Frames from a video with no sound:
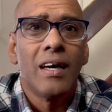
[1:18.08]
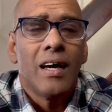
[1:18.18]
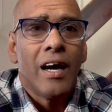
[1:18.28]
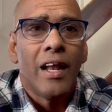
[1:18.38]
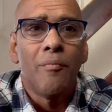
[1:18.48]

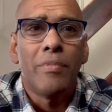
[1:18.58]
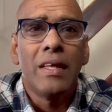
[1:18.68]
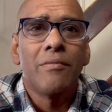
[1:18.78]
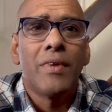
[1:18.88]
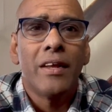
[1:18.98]
And I
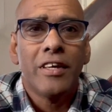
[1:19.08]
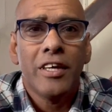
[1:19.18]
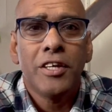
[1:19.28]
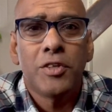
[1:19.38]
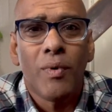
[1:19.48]
believe that
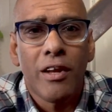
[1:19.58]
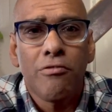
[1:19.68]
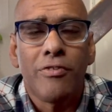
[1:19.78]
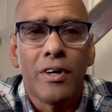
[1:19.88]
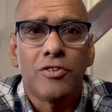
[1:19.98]
each one of
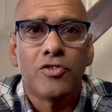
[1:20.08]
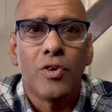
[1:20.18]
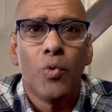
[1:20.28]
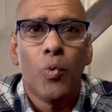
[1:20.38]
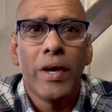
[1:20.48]
us,
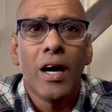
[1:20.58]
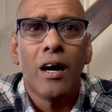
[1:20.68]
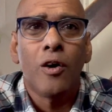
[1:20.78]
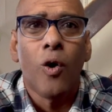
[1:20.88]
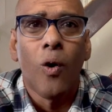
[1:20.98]
we are
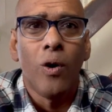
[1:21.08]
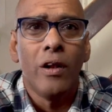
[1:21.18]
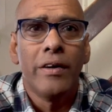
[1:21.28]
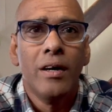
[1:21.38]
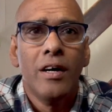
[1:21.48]

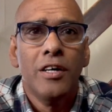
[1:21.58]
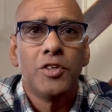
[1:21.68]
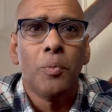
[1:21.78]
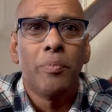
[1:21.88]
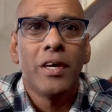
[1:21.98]
called to
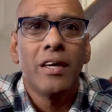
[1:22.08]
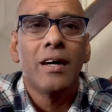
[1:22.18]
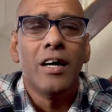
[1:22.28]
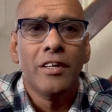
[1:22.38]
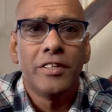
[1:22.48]
be
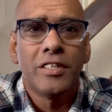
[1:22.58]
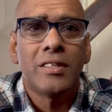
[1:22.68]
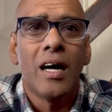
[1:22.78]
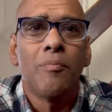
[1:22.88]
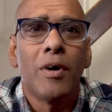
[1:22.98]
a
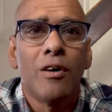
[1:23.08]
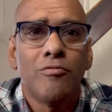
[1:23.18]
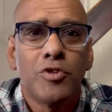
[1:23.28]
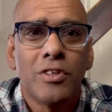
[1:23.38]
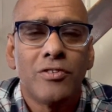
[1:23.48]
disciple of
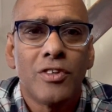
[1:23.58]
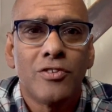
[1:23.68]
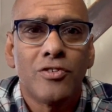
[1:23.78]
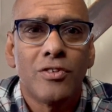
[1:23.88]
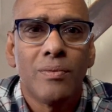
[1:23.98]

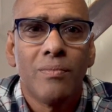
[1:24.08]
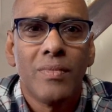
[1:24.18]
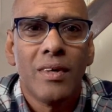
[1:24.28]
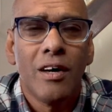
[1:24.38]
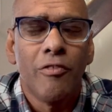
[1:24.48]
Jesus.
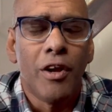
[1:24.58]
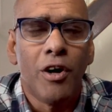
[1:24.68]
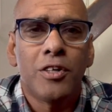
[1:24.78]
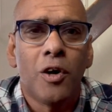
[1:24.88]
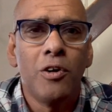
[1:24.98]
We are
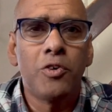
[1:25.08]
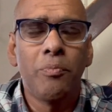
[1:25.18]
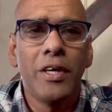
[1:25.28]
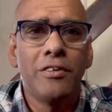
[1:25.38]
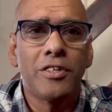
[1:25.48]
not called to
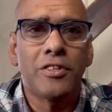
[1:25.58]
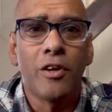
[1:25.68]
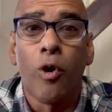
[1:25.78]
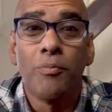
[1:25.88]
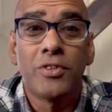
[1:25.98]
be just an
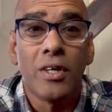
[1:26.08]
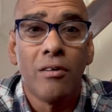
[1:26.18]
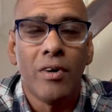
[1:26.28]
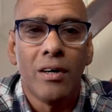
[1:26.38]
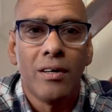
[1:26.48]

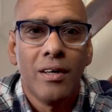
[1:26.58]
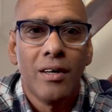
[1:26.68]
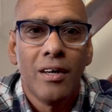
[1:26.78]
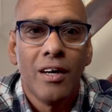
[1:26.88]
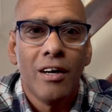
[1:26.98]
observer.
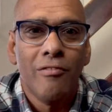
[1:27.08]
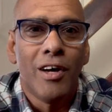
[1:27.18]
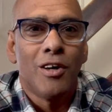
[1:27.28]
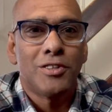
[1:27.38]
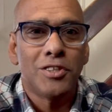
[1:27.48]
We are
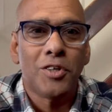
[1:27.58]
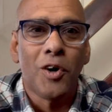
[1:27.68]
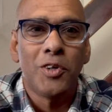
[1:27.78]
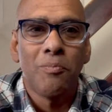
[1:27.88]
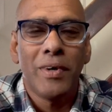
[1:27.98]
not just
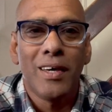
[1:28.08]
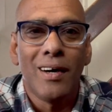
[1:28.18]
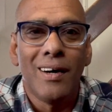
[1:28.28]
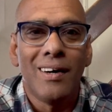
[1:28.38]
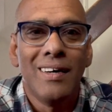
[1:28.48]
called to be
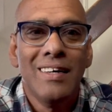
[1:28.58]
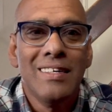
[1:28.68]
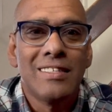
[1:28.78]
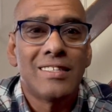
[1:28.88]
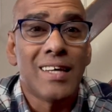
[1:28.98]
a
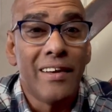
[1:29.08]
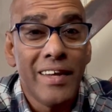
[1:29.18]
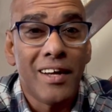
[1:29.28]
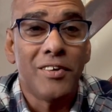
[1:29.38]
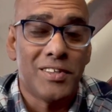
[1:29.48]

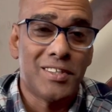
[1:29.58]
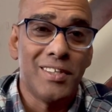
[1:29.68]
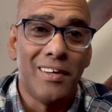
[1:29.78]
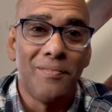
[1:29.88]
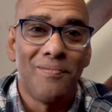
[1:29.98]
Sunday
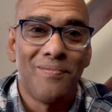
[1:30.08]
Christian,